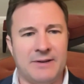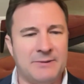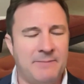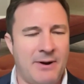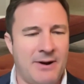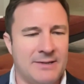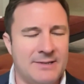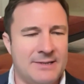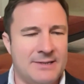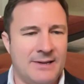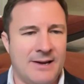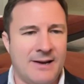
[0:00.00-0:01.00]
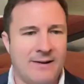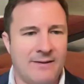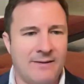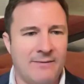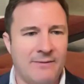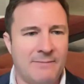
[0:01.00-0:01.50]
experienced
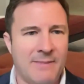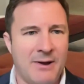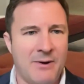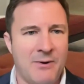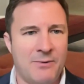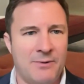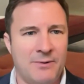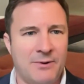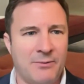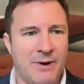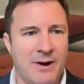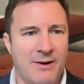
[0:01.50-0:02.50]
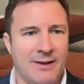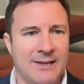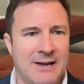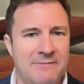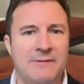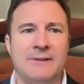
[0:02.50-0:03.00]
in my own career and
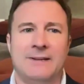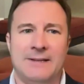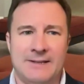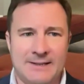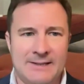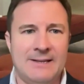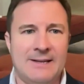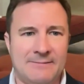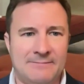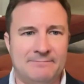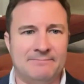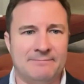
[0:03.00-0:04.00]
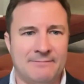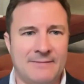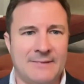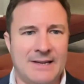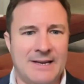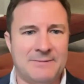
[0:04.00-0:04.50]
life,
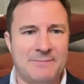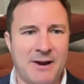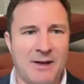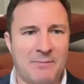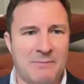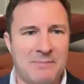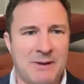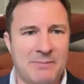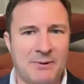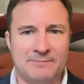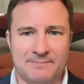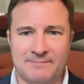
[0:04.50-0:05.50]
it is about helping people.